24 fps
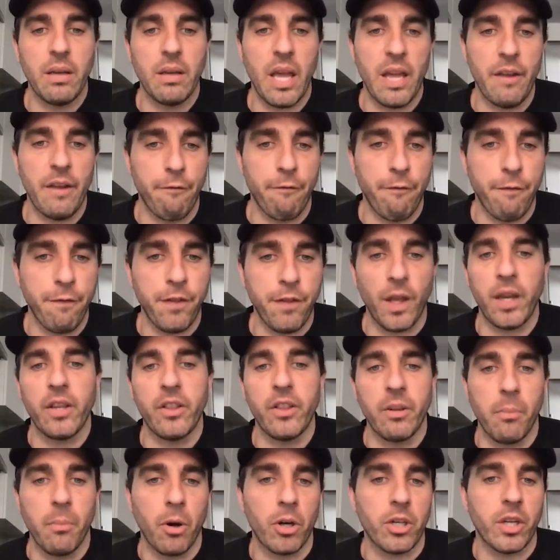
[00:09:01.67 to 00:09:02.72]
and flooding
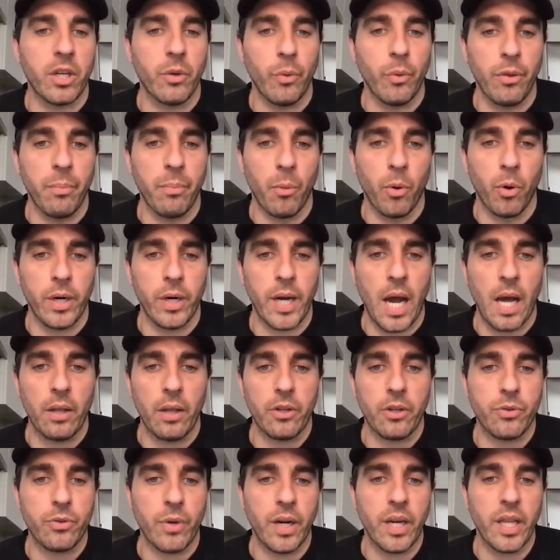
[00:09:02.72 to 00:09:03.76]
the market with more
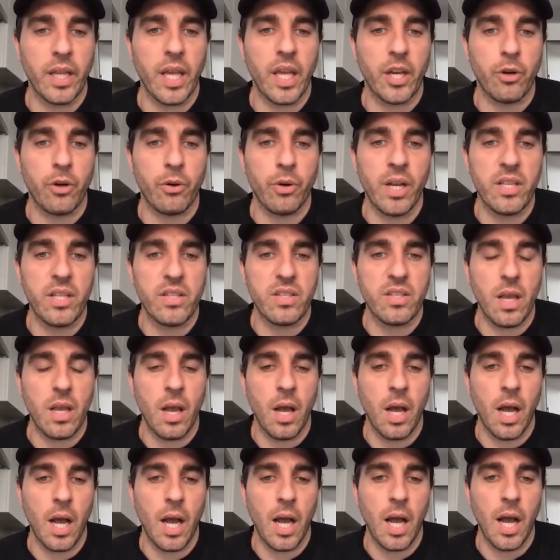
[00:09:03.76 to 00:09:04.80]
dollars, right? It creates
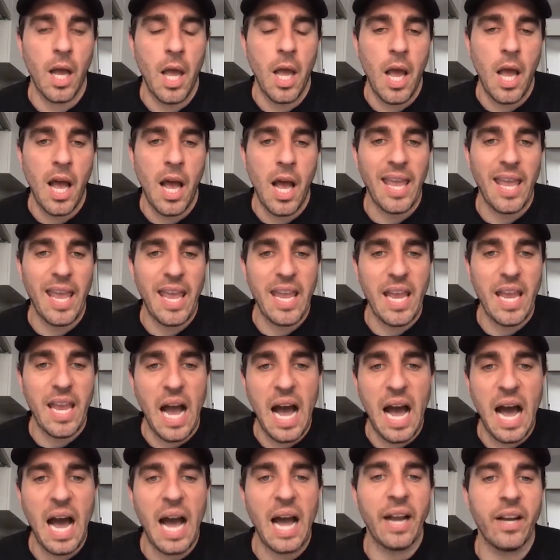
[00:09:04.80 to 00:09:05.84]
a
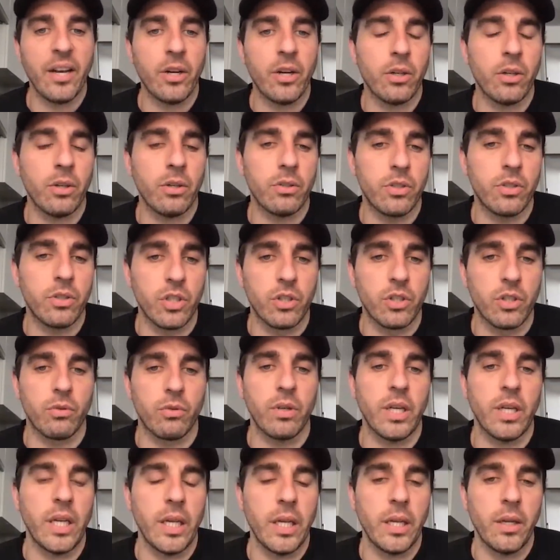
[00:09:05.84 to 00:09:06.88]
higher
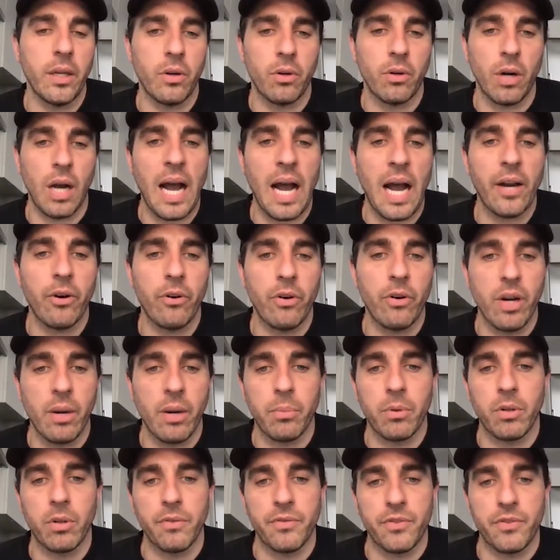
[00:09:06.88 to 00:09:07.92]
degree or a higher
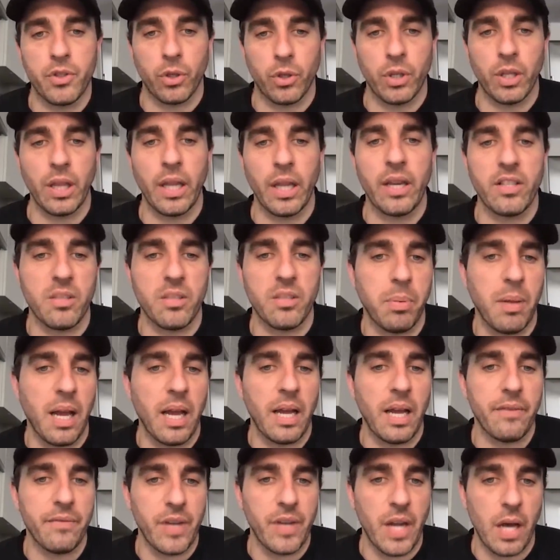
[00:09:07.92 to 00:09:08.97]
number of circulating
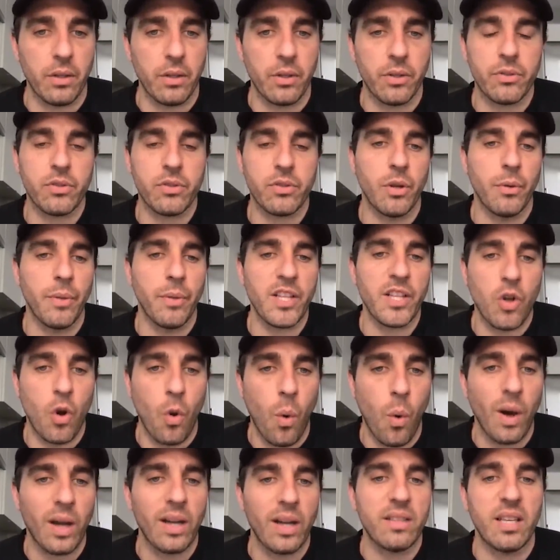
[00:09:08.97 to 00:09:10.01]
supply of dollars. So that's
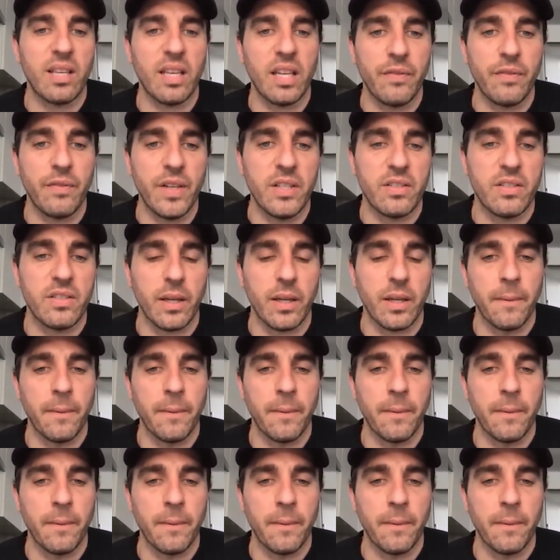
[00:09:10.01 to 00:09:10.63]
quantitative easing.